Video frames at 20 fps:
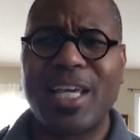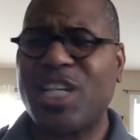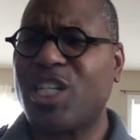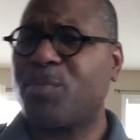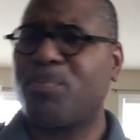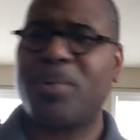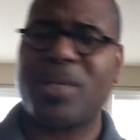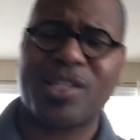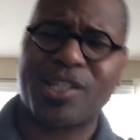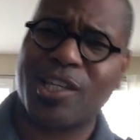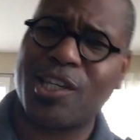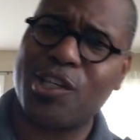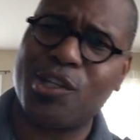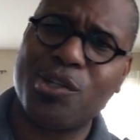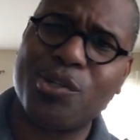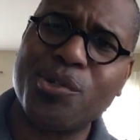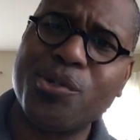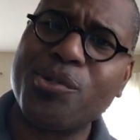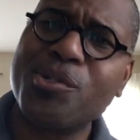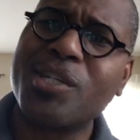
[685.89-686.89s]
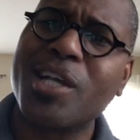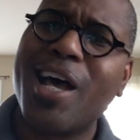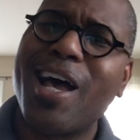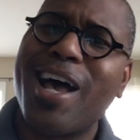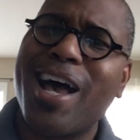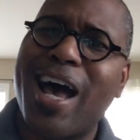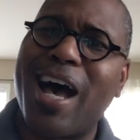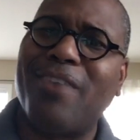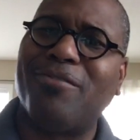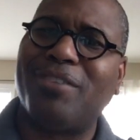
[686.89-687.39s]
HBCUs
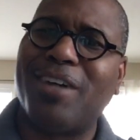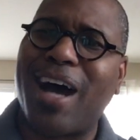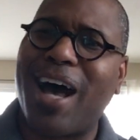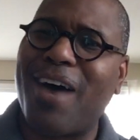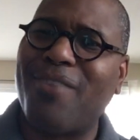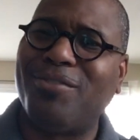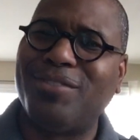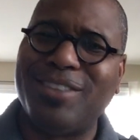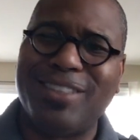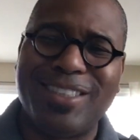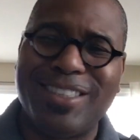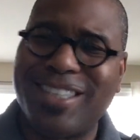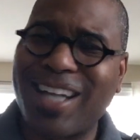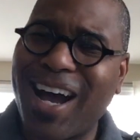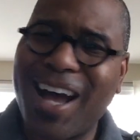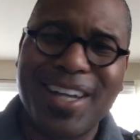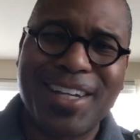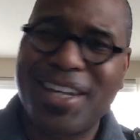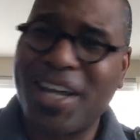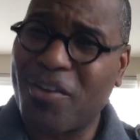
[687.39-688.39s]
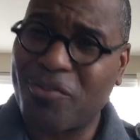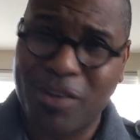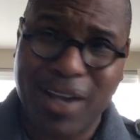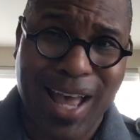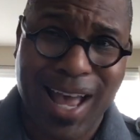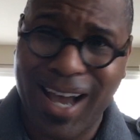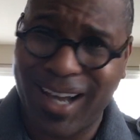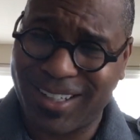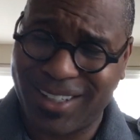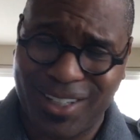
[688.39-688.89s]
have, have not never
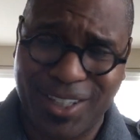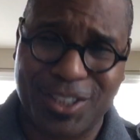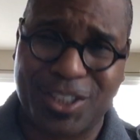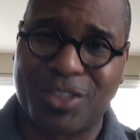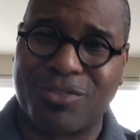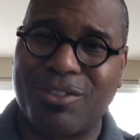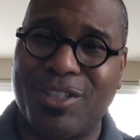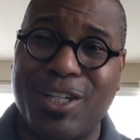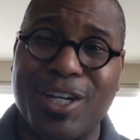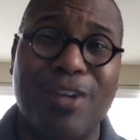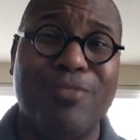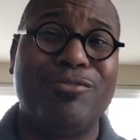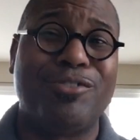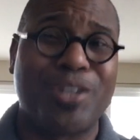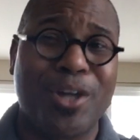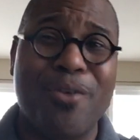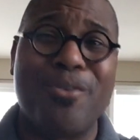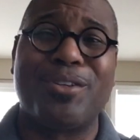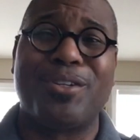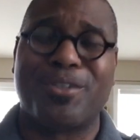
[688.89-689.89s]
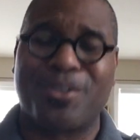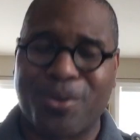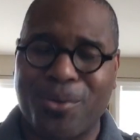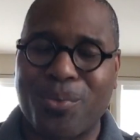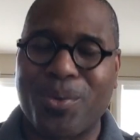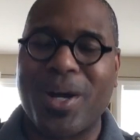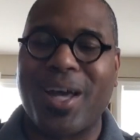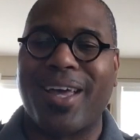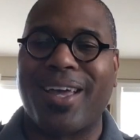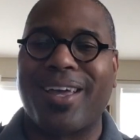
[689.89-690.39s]
had a history of turning
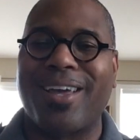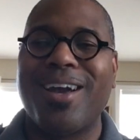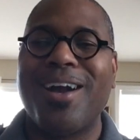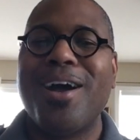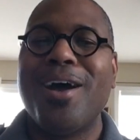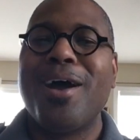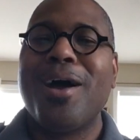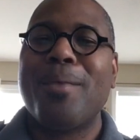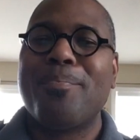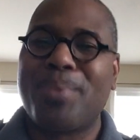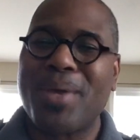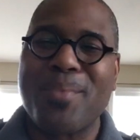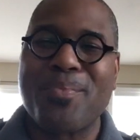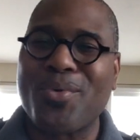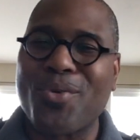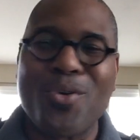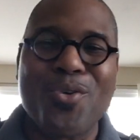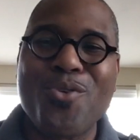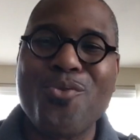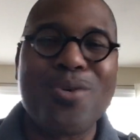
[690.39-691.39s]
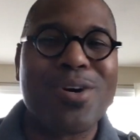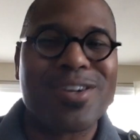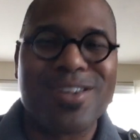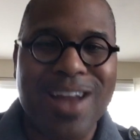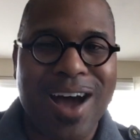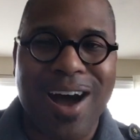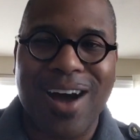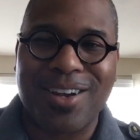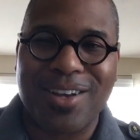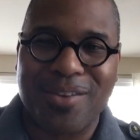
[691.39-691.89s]
away people who are
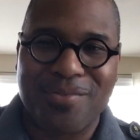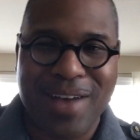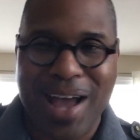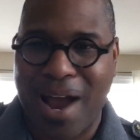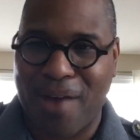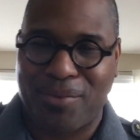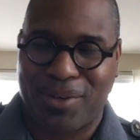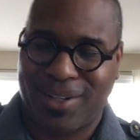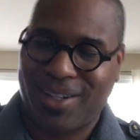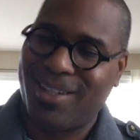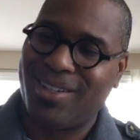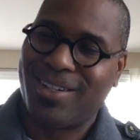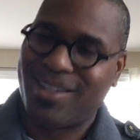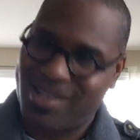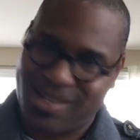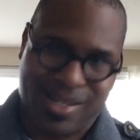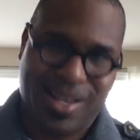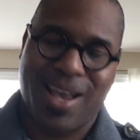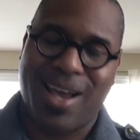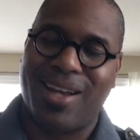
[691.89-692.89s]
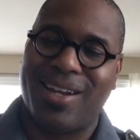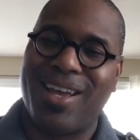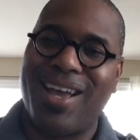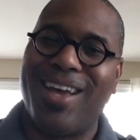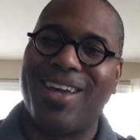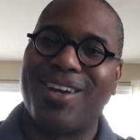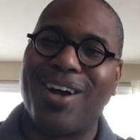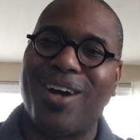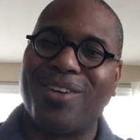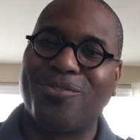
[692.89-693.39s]
not of African descent.
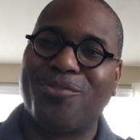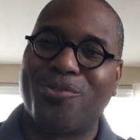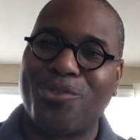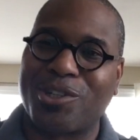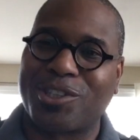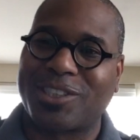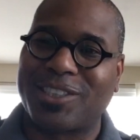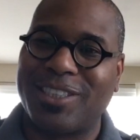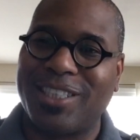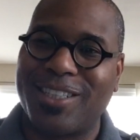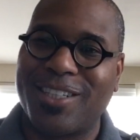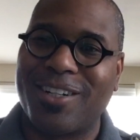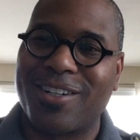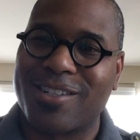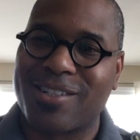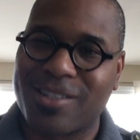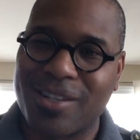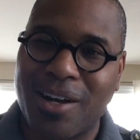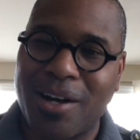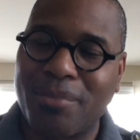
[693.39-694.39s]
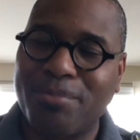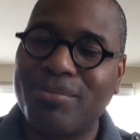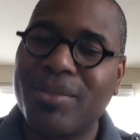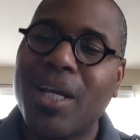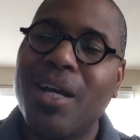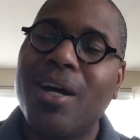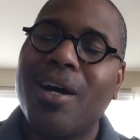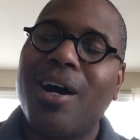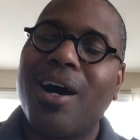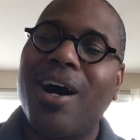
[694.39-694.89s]
And unfortunately, there are some
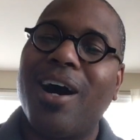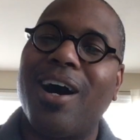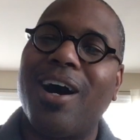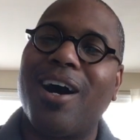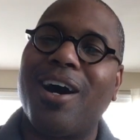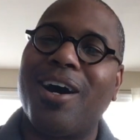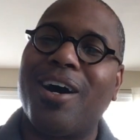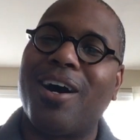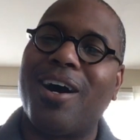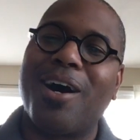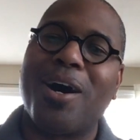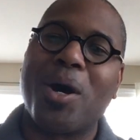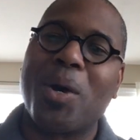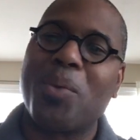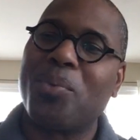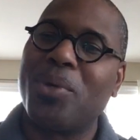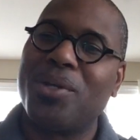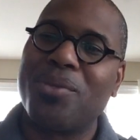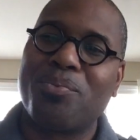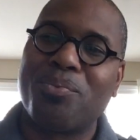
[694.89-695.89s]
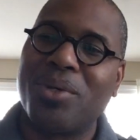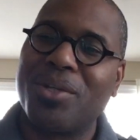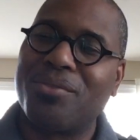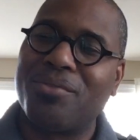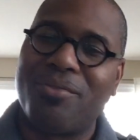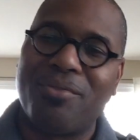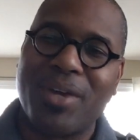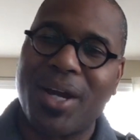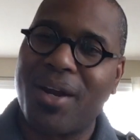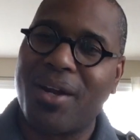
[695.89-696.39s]
uh, uh, with,
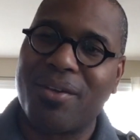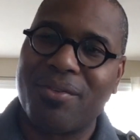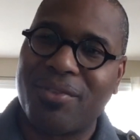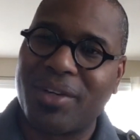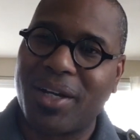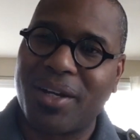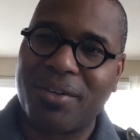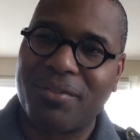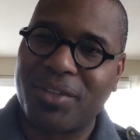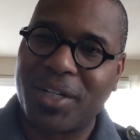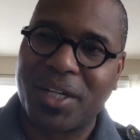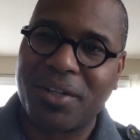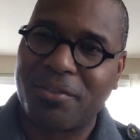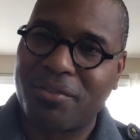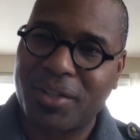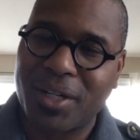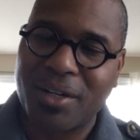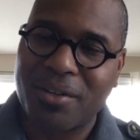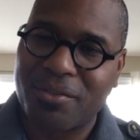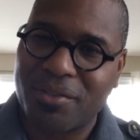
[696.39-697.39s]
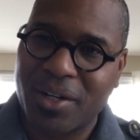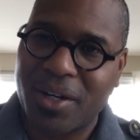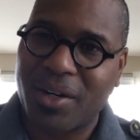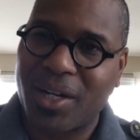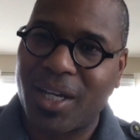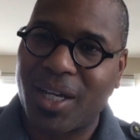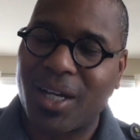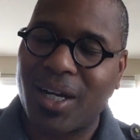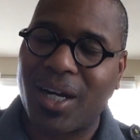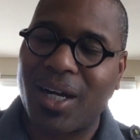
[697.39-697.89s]
with very, very, very, very,
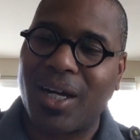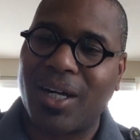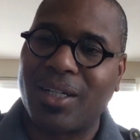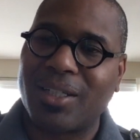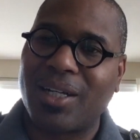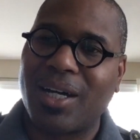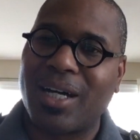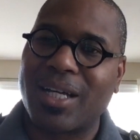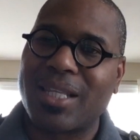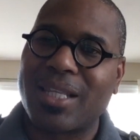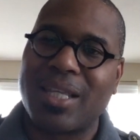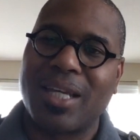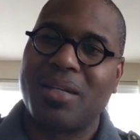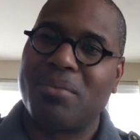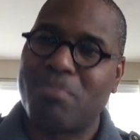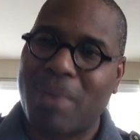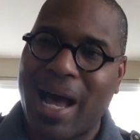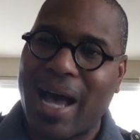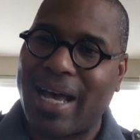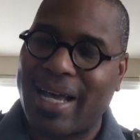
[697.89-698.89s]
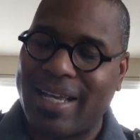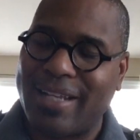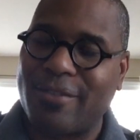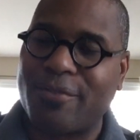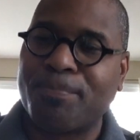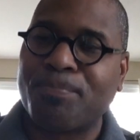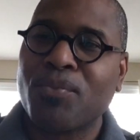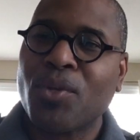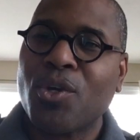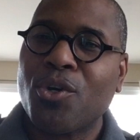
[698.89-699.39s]
very uh, uh thin
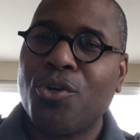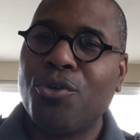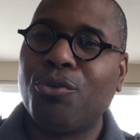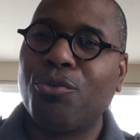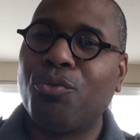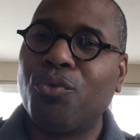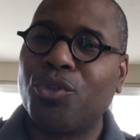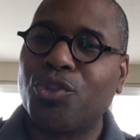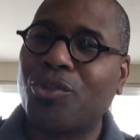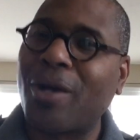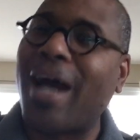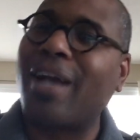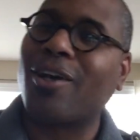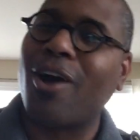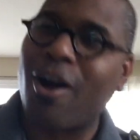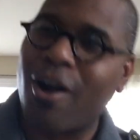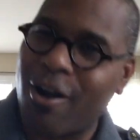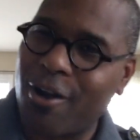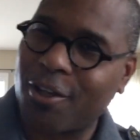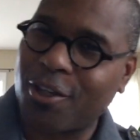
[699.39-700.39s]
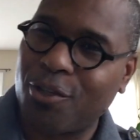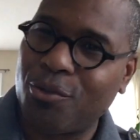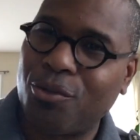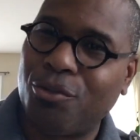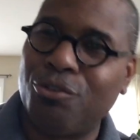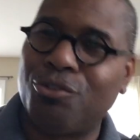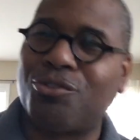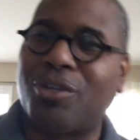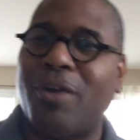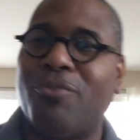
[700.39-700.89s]
minds who try to argue,
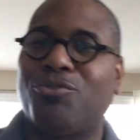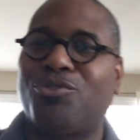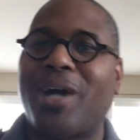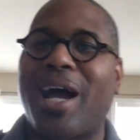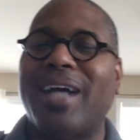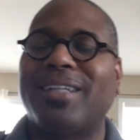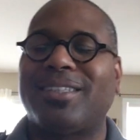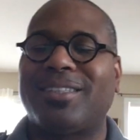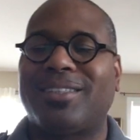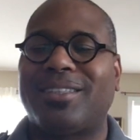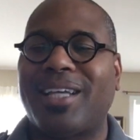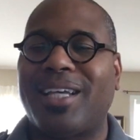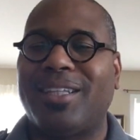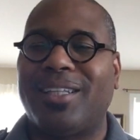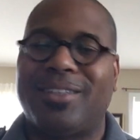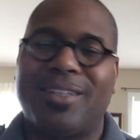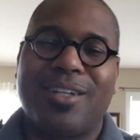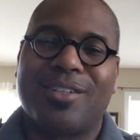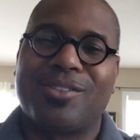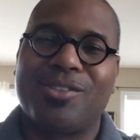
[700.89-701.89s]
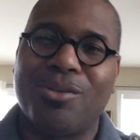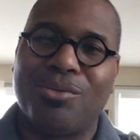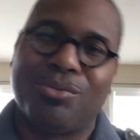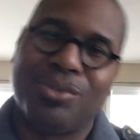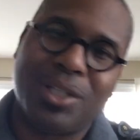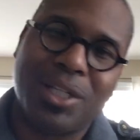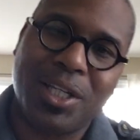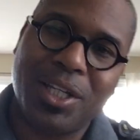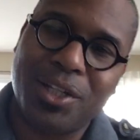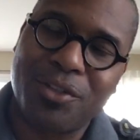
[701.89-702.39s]
who have tried to say that there's no
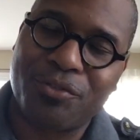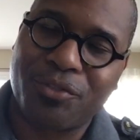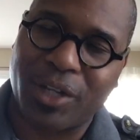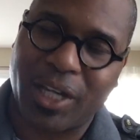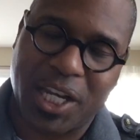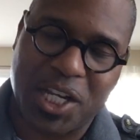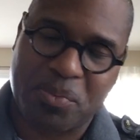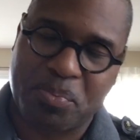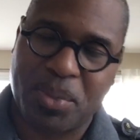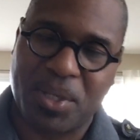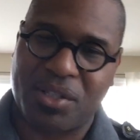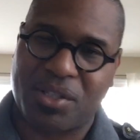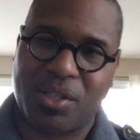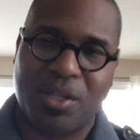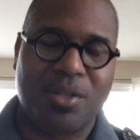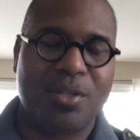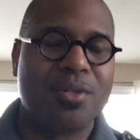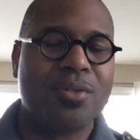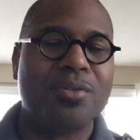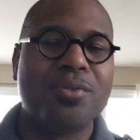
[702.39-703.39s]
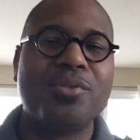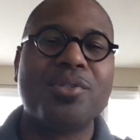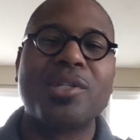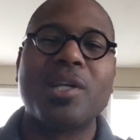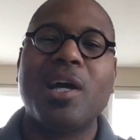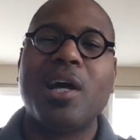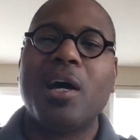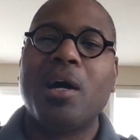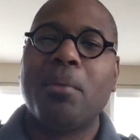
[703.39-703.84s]
need for HBCUs.